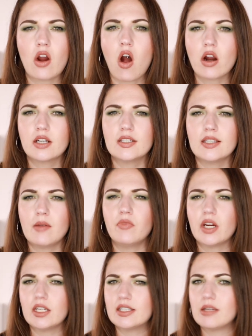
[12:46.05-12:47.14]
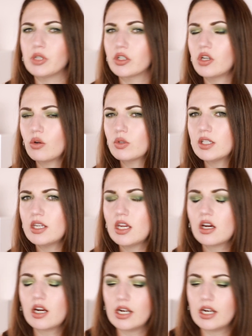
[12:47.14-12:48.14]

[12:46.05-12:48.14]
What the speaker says: are some very similar notes in here.